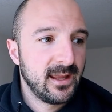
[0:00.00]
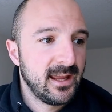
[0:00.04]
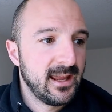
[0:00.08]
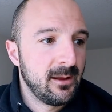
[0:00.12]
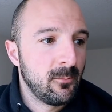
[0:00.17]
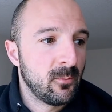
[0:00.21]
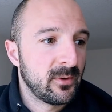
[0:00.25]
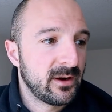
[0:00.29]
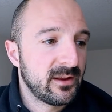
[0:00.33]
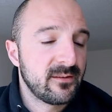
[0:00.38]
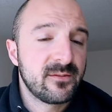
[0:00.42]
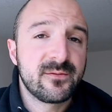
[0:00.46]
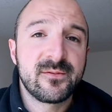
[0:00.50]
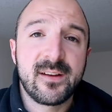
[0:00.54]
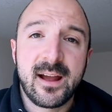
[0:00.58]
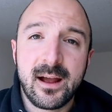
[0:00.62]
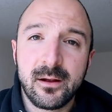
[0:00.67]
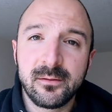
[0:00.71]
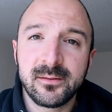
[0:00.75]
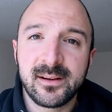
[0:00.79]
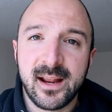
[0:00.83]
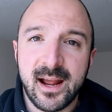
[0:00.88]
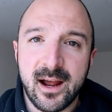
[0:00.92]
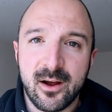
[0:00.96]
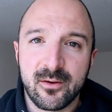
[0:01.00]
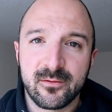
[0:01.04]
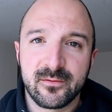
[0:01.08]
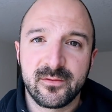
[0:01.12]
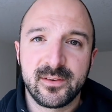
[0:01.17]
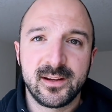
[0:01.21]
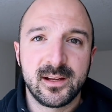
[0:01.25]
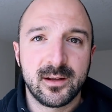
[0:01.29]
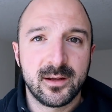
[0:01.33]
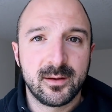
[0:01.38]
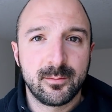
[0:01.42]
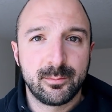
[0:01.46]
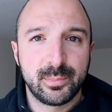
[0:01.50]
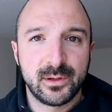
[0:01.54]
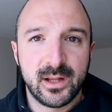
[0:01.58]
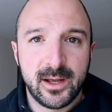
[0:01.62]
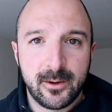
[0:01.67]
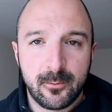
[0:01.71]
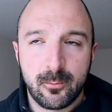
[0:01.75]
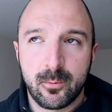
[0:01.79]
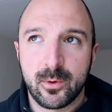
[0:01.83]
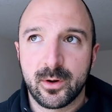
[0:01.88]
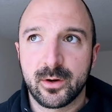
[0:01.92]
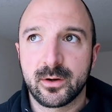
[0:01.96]
And when I found out via
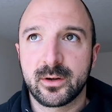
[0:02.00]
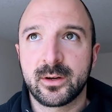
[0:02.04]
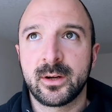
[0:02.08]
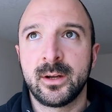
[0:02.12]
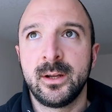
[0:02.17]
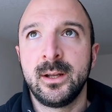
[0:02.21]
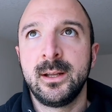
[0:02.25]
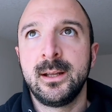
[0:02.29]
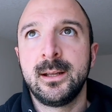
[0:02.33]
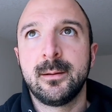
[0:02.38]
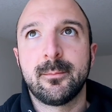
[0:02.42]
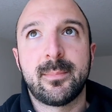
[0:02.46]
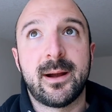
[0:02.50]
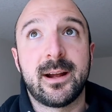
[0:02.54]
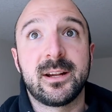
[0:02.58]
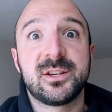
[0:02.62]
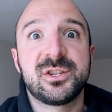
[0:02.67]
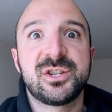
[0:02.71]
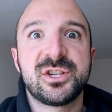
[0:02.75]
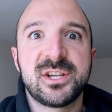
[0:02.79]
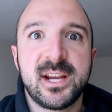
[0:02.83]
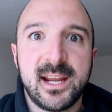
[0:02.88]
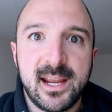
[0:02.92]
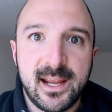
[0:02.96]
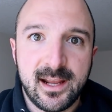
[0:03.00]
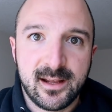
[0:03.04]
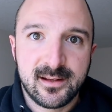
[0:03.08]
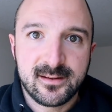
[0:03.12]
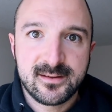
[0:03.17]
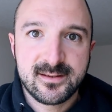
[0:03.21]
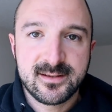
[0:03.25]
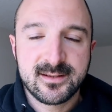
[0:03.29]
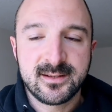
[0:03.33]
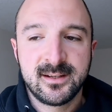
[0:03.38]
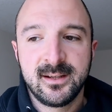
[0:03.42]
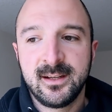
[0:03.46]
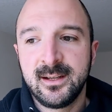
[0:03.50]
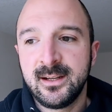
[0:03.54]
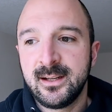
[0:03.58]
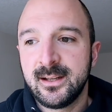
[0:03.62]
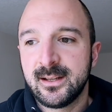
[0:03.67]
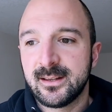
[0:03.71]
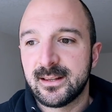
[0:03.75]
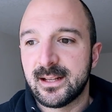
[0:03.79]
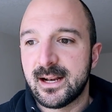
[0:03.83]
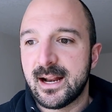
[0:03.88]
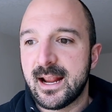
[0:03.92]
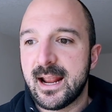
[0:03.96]
blood work by chance
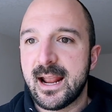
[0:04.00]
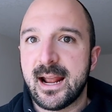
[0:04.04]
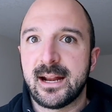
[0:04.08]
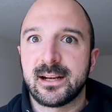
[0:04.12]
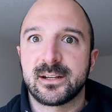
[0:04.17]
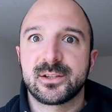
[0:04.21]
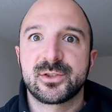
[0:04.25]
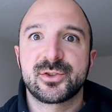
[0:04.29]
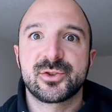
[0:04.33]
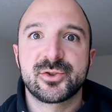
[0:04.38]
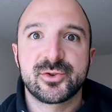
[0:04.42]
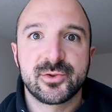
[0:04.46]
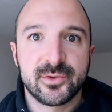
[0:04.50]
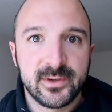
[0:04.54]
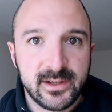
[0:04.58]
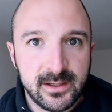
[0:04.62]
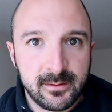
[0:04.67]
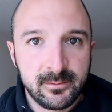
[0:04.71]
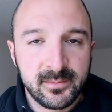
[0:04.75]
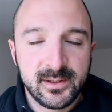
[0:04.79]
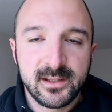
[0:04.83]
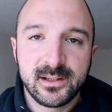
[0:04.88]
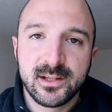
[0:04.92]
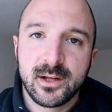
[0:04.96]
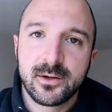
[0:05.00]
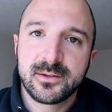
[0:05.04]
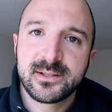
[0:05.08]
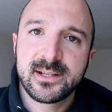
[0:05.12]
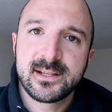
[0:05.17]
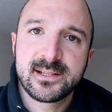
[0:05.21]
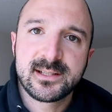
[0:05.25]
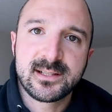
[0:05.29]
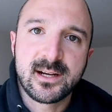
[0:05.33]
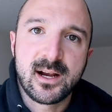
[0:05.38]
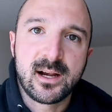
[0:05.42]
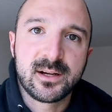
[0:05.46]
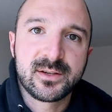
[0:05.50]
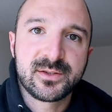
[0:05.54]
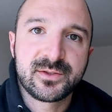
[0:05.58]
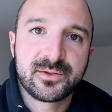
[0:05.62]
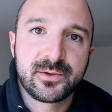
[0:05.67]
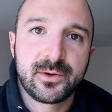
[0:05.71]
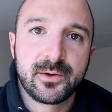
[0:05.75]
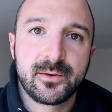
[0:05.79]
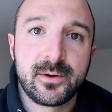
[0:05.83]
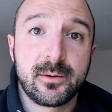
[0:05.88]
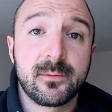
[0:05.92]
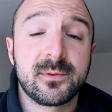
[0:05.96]
that I had extremely low
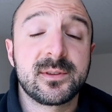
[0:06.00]
testosterone.